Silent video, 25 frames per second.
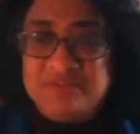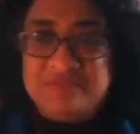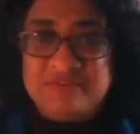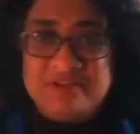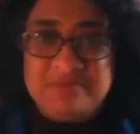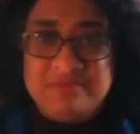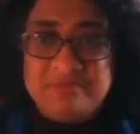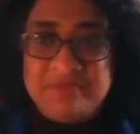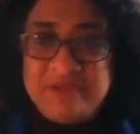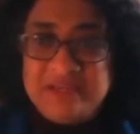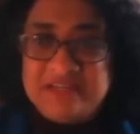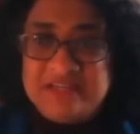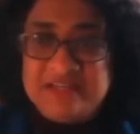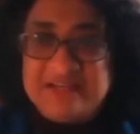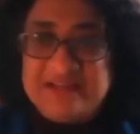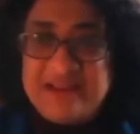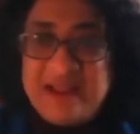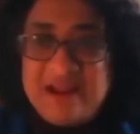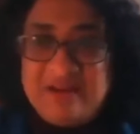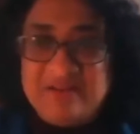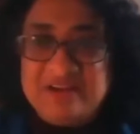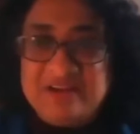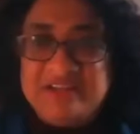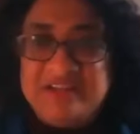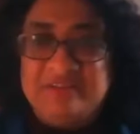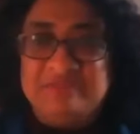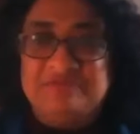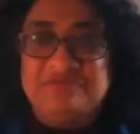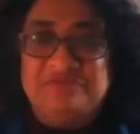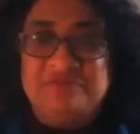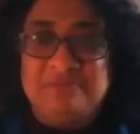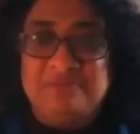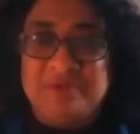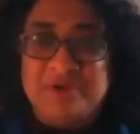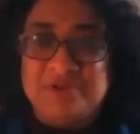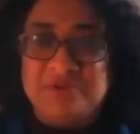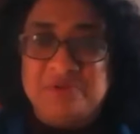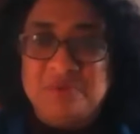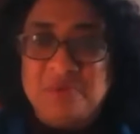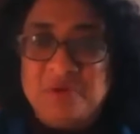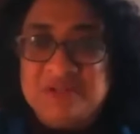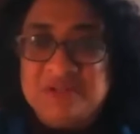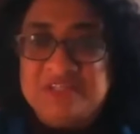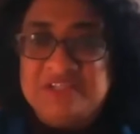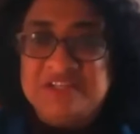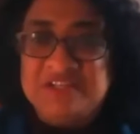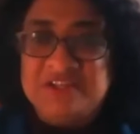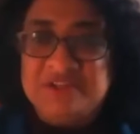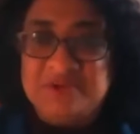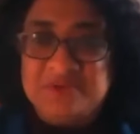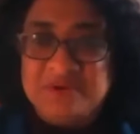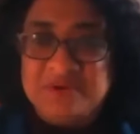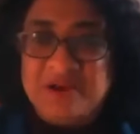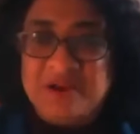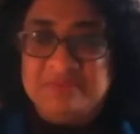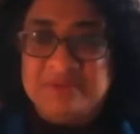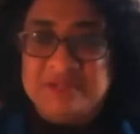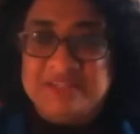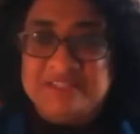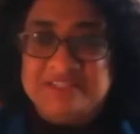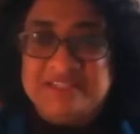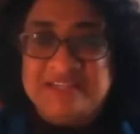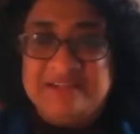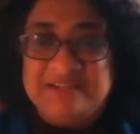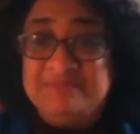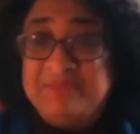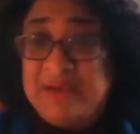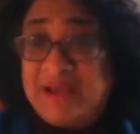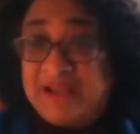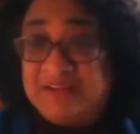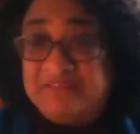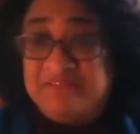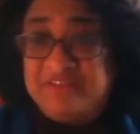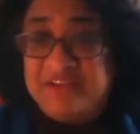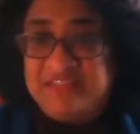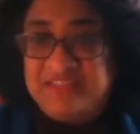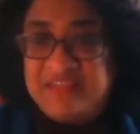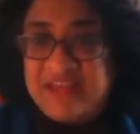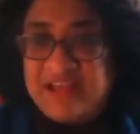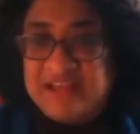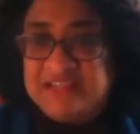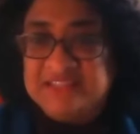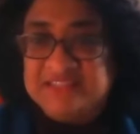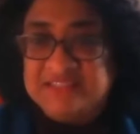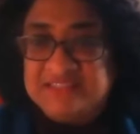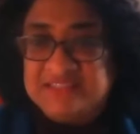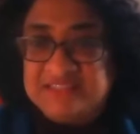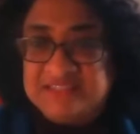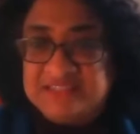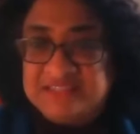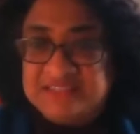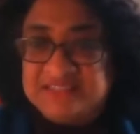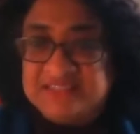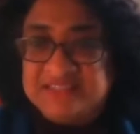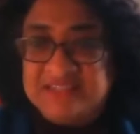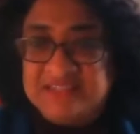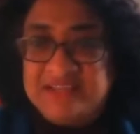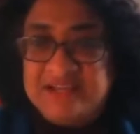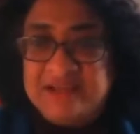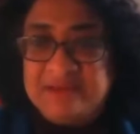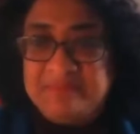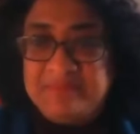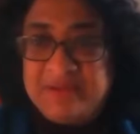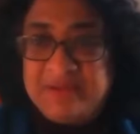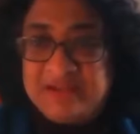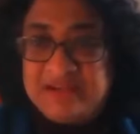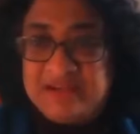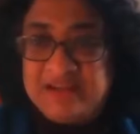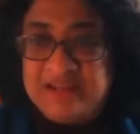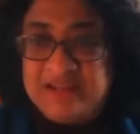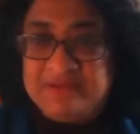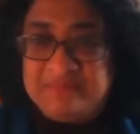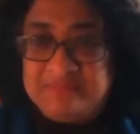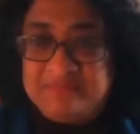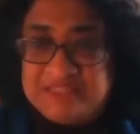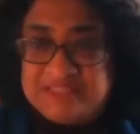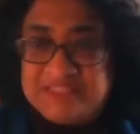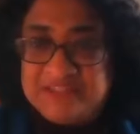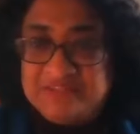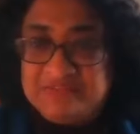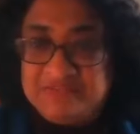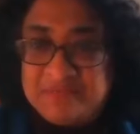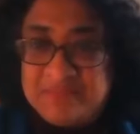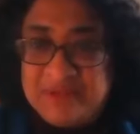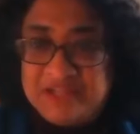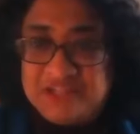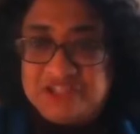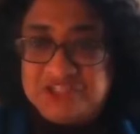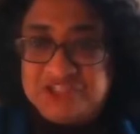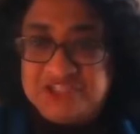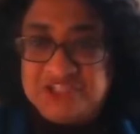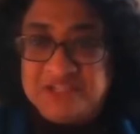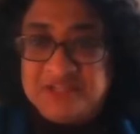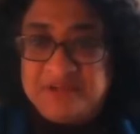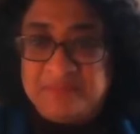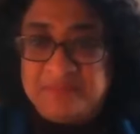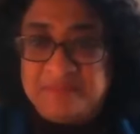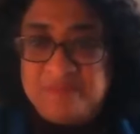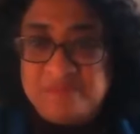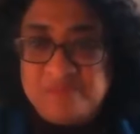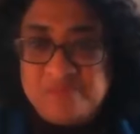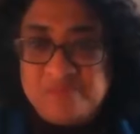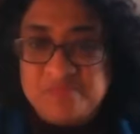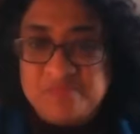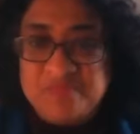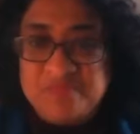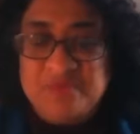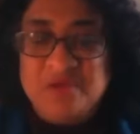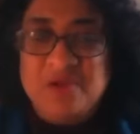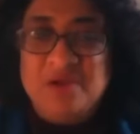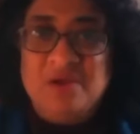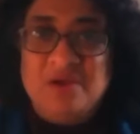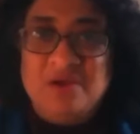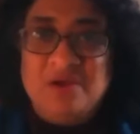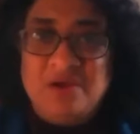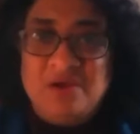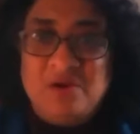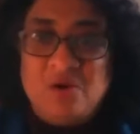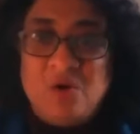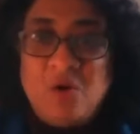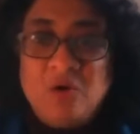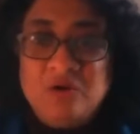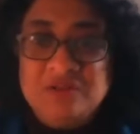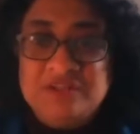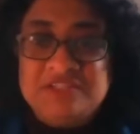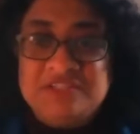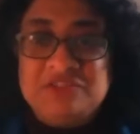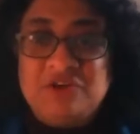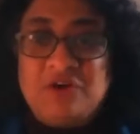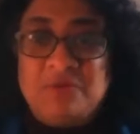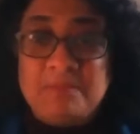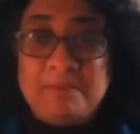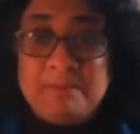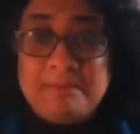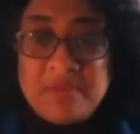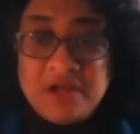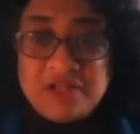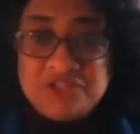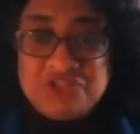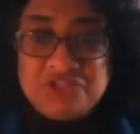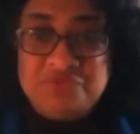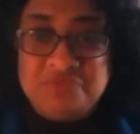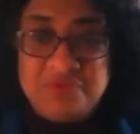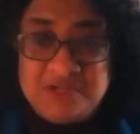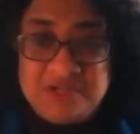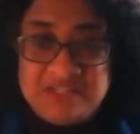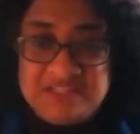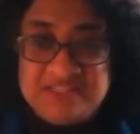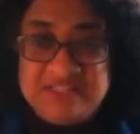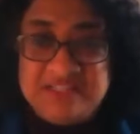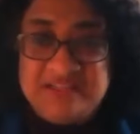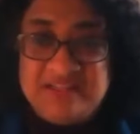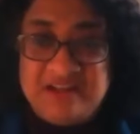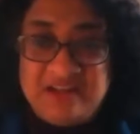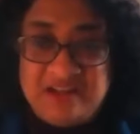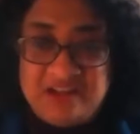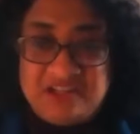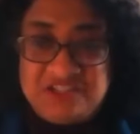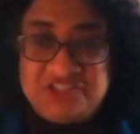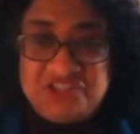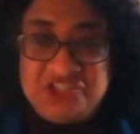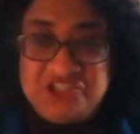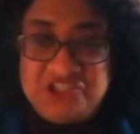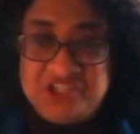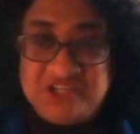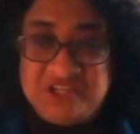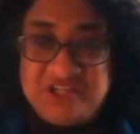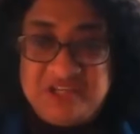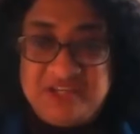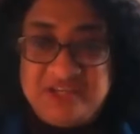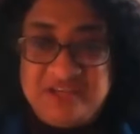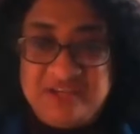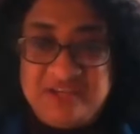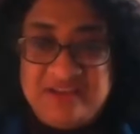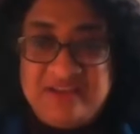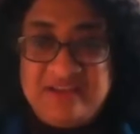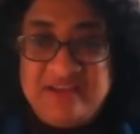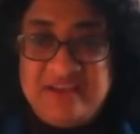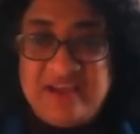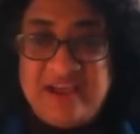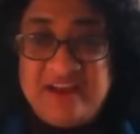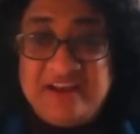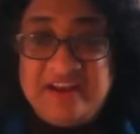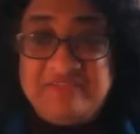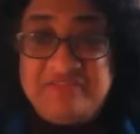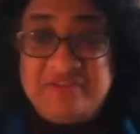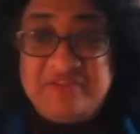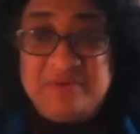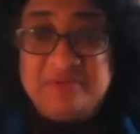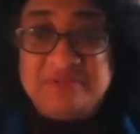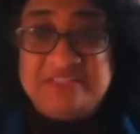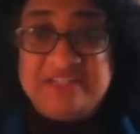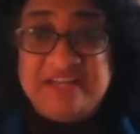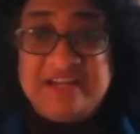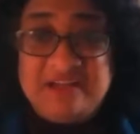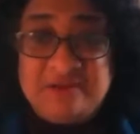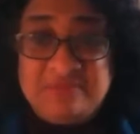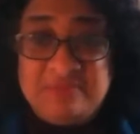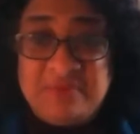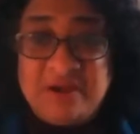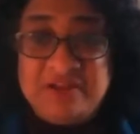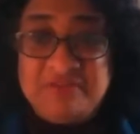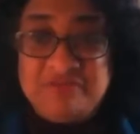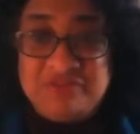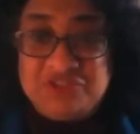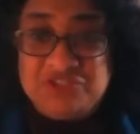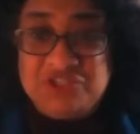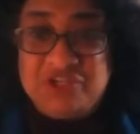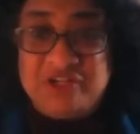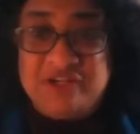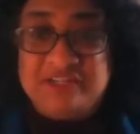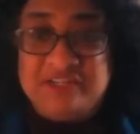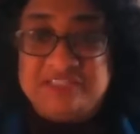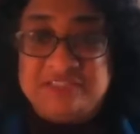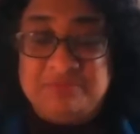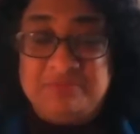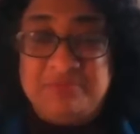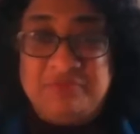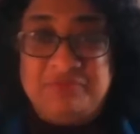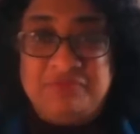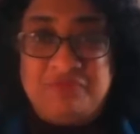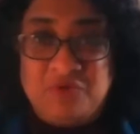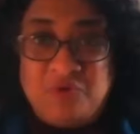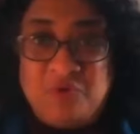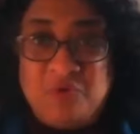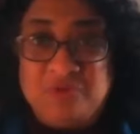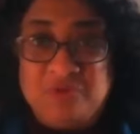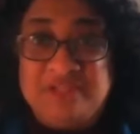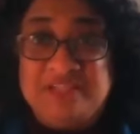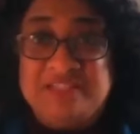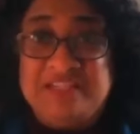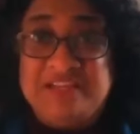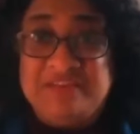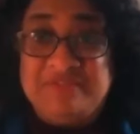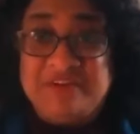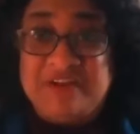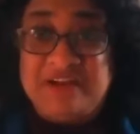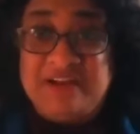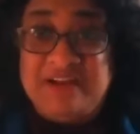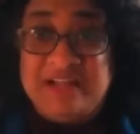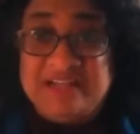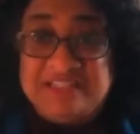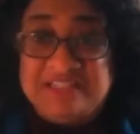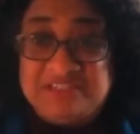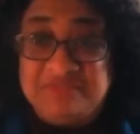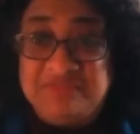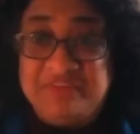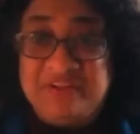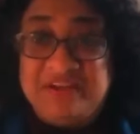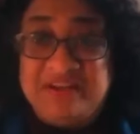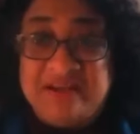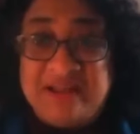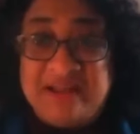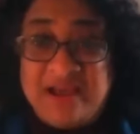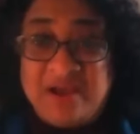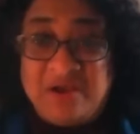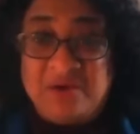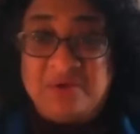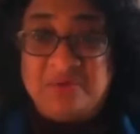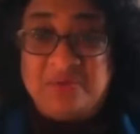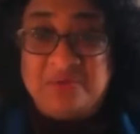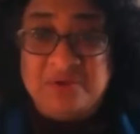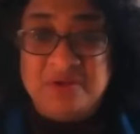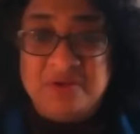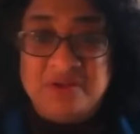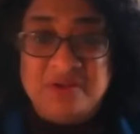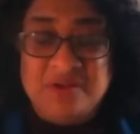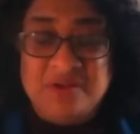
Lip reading: of competing narratives from both quality newcomers and bad faith actors peddling misinformation. All this got much worse in the last year. And if there was little money for journalism before, there's even less of it now.